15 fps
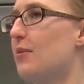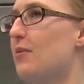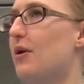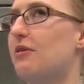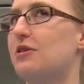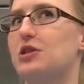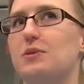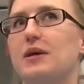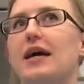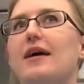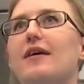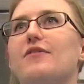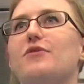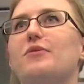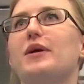What else do we
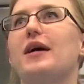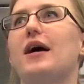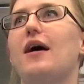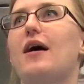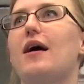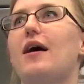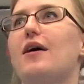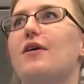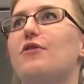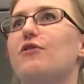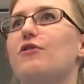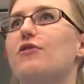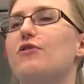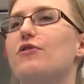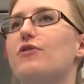have? We have
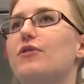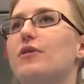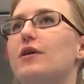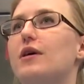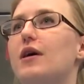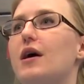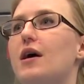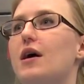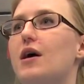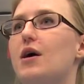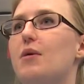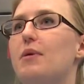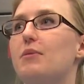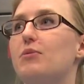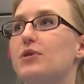
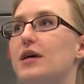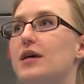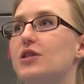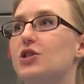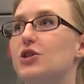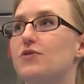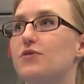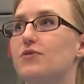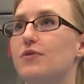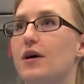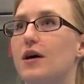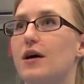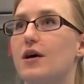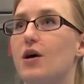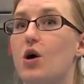people that do
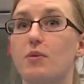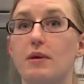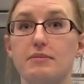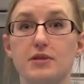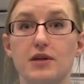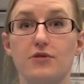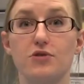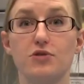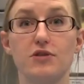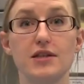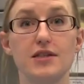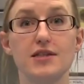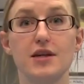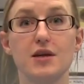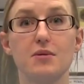our website for
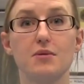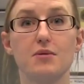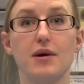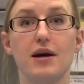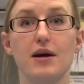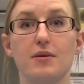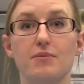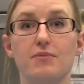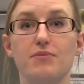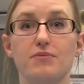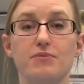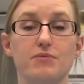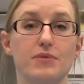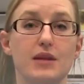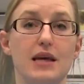us, so
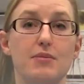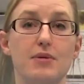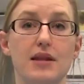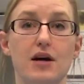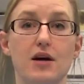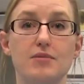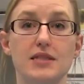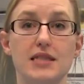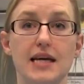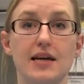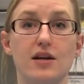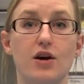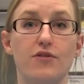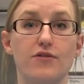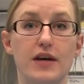keeping that up to date
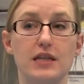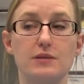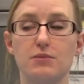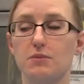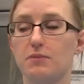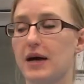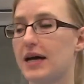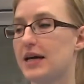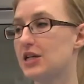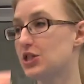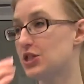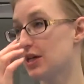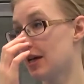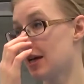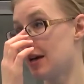on our Facebook
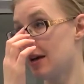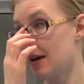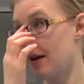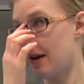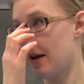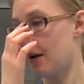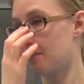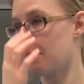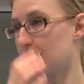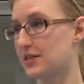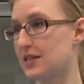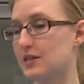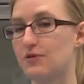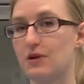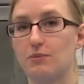page, because
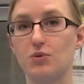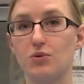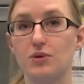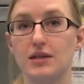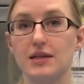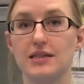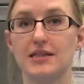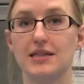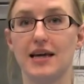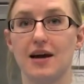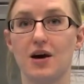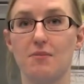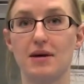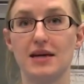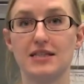that's very important, is to get
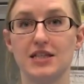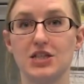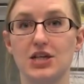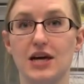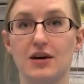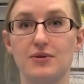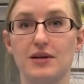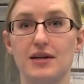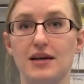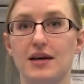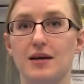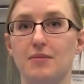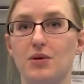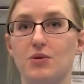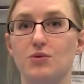our message out,
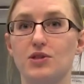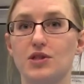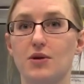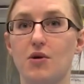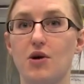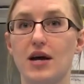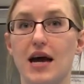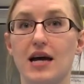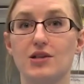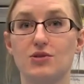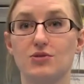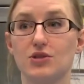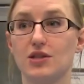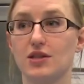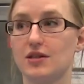and also our cats
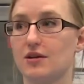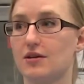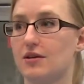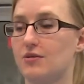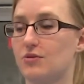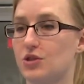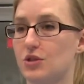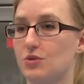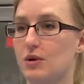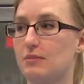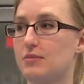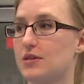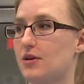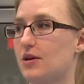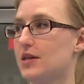onto the
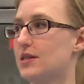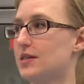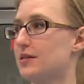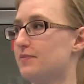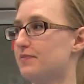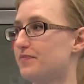websites.